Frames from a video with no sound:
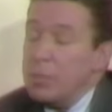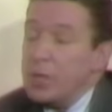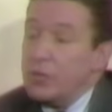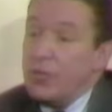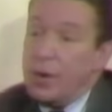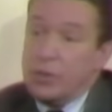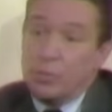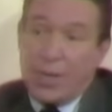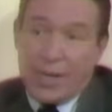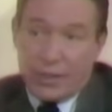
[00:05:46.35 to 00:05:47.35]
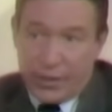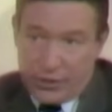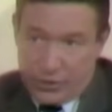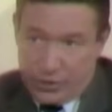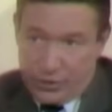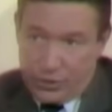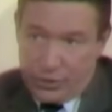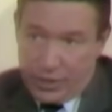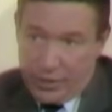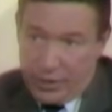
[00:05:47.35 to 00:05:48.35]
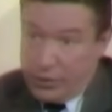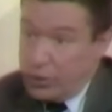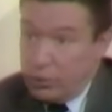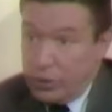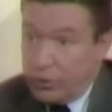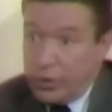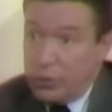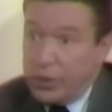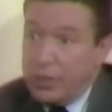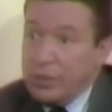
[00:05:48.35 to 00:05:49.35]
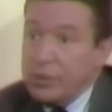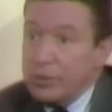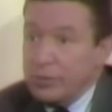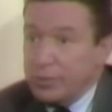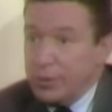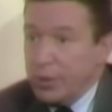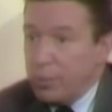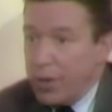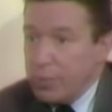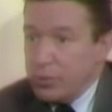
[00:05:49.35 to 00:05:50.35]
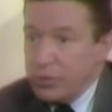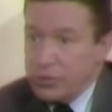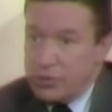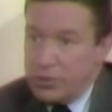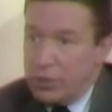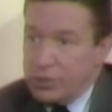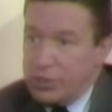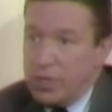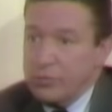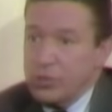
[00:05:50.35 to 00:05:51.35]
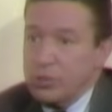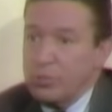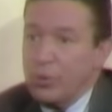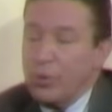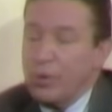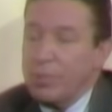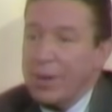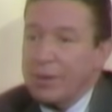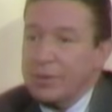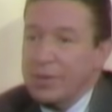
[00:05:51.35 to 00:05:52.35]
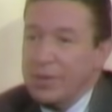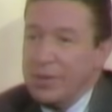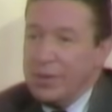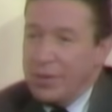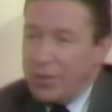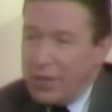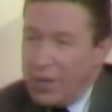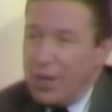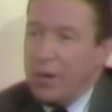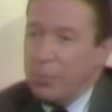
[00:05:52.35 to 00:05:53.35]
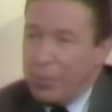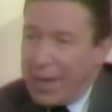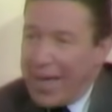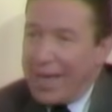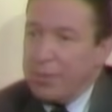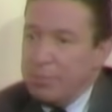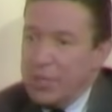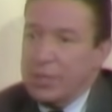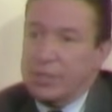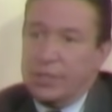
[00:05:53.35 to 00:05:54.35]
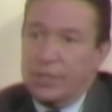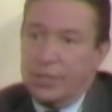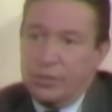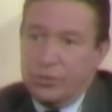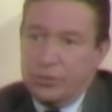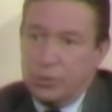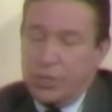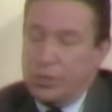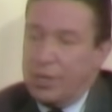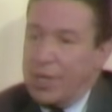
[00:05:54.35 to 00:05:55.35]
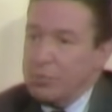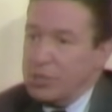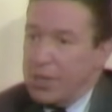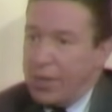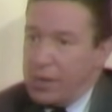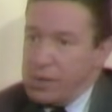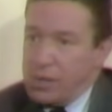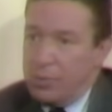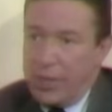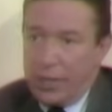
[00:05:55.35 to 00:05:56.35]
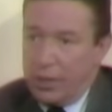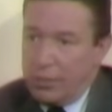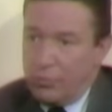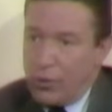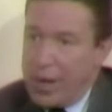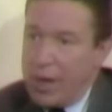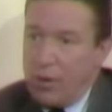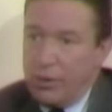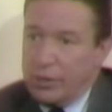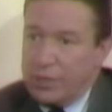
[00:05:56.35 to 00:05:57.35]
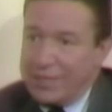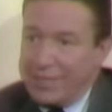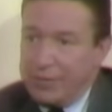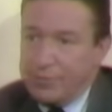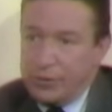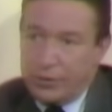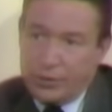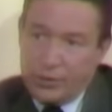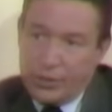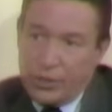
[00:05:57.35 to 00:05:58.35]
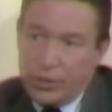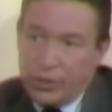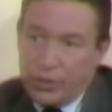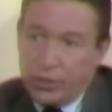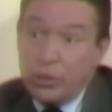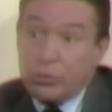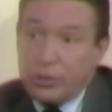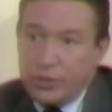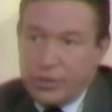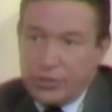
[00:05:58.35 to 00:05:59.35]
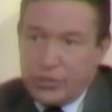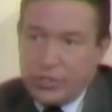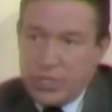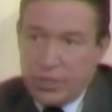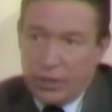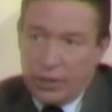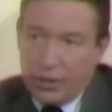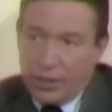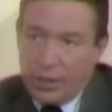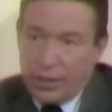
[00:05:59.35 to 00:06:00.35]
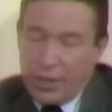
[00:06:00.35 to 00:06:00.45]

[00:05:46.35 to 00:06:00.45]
But as far as black leaders are concerned, I think that you'll agree, we hear in the papers, see on television more about the young black militant leaders. We hear names like Carmichael and Brown and Cleaver and Newton and Seal.